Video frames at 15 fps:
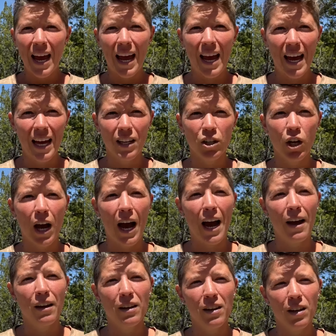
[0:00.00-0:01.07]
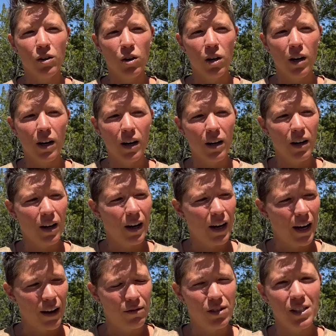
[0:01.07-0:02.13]
and I
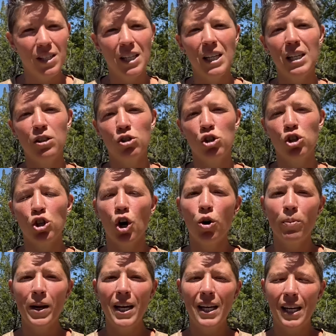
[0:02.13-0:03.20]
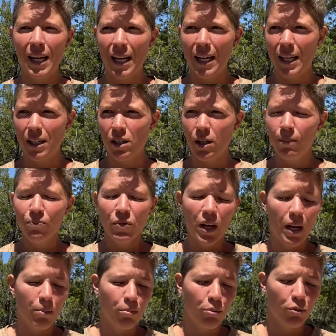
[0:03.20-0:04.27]
have seen so many kids
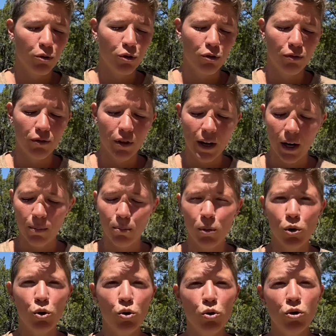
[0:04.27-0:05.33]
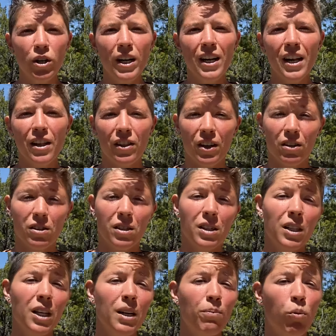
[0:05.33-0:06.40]
improve their mood, their
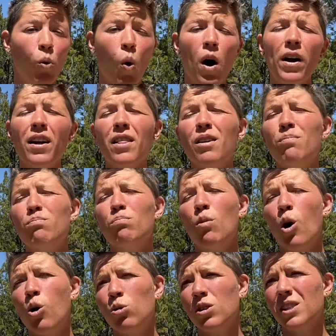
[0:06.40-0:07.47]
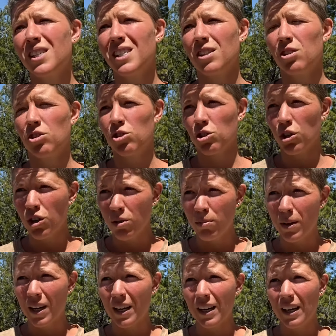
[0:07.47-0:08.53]
sleep. One of the most
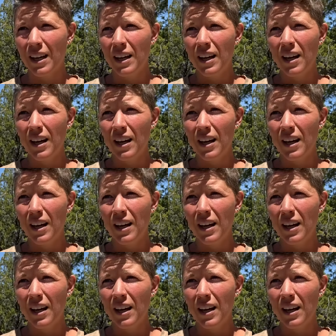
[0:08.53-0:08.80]
disturbing